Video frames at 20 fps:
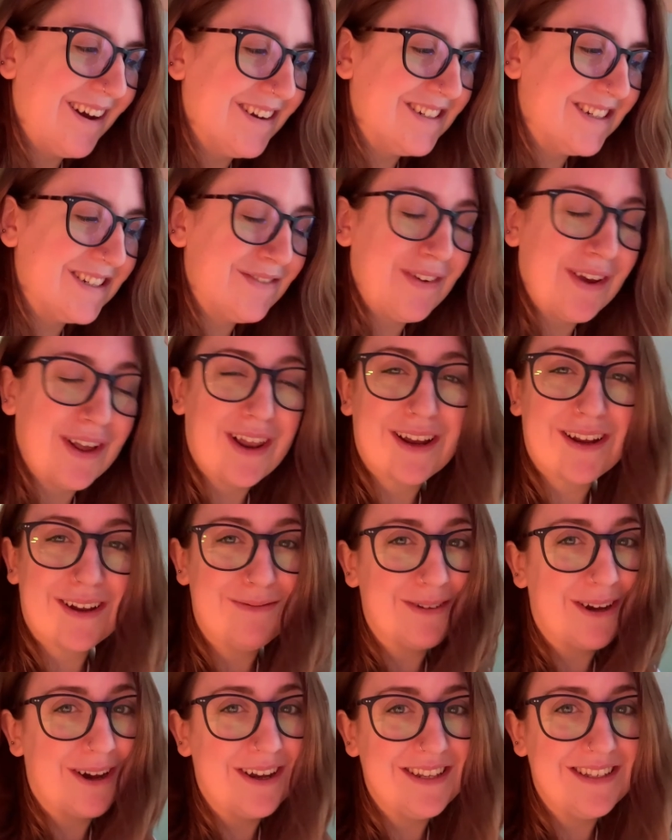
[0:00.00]
I just feel like
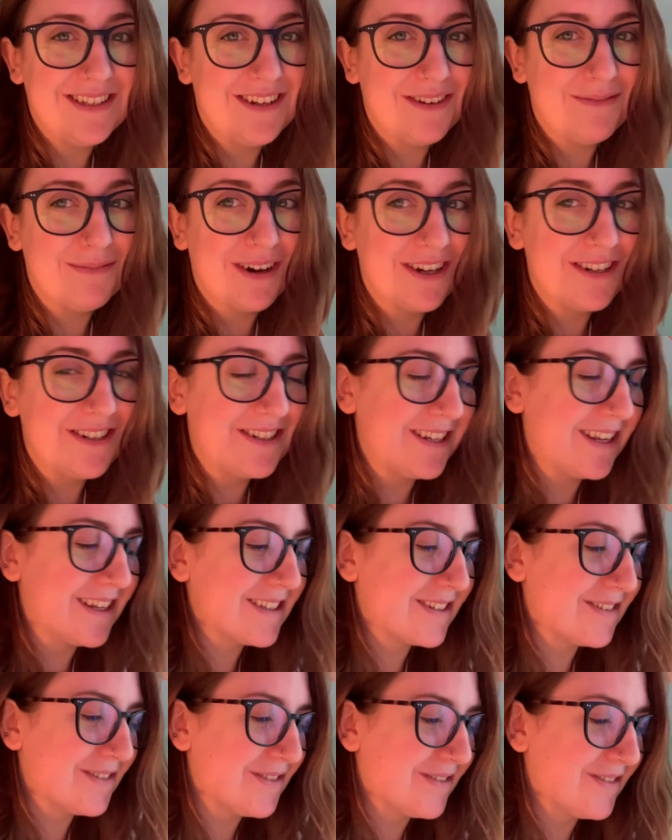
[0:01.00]
I'm cutting too much,
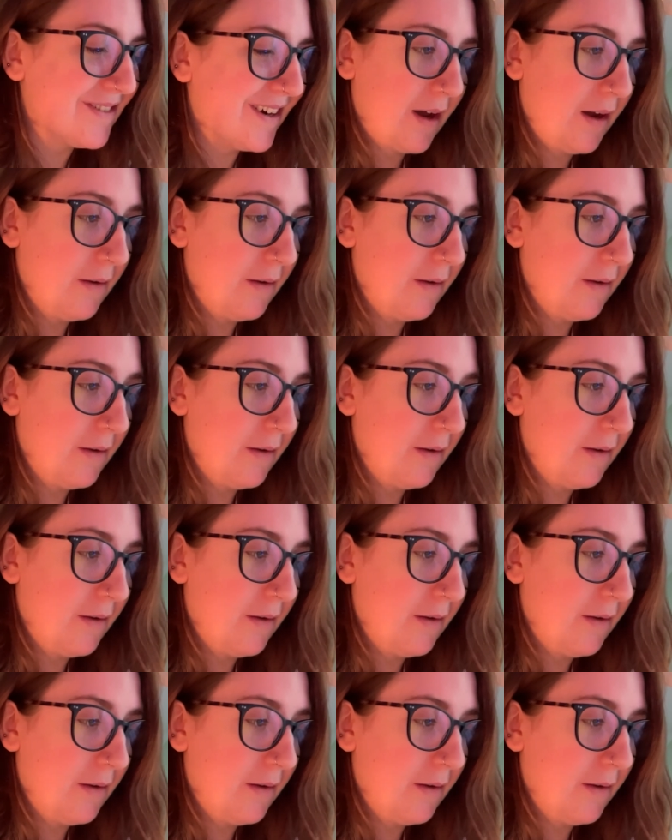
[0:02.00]
that's all.